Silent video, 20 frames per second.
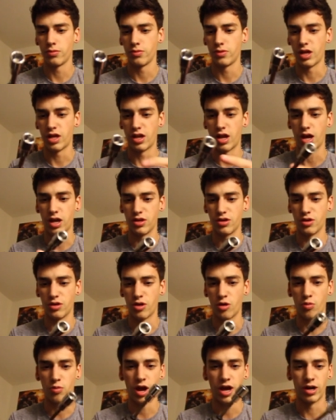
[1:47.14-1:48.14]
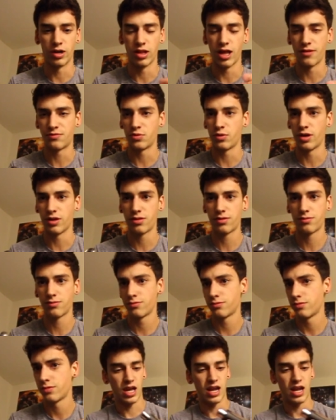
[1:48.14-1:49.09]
that you can go right or left with,